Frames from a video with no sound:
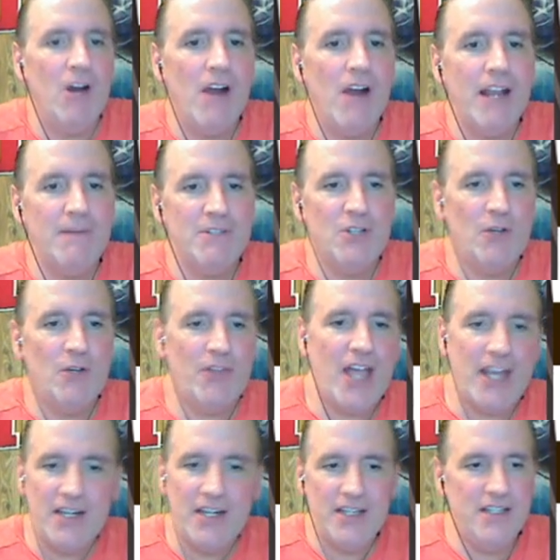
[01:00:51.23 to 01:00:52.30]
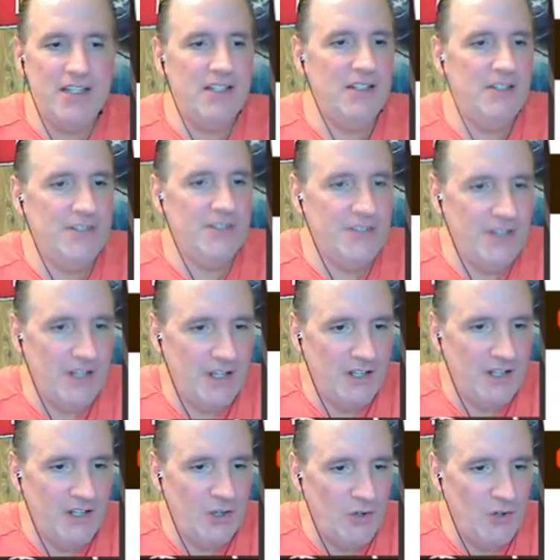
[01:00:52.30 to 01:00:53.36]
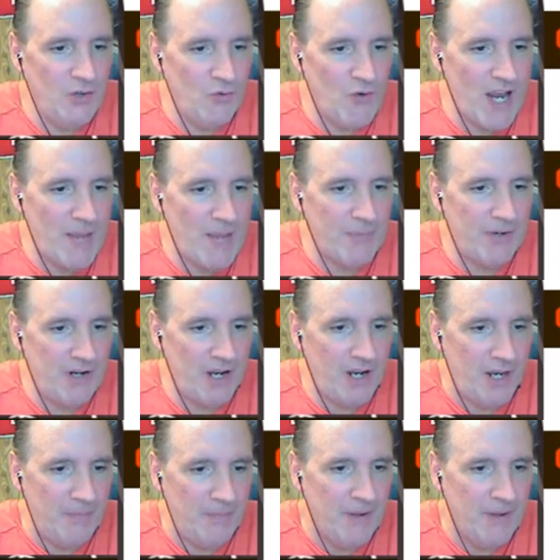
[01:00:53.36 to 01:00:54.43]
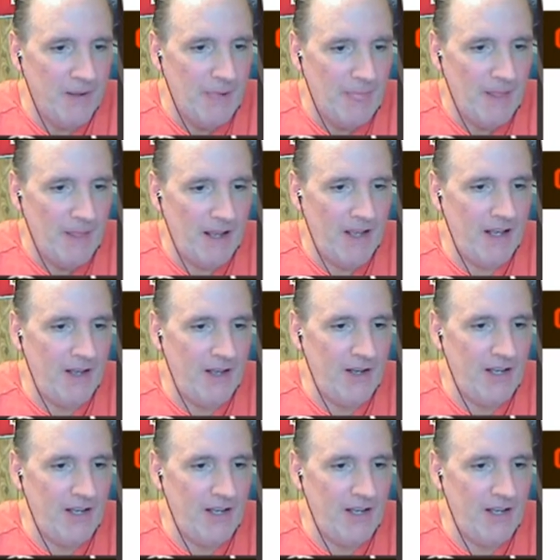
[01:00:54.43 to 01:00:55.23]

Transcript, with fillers: All right, so that is uh, going to wrap it up. Uh,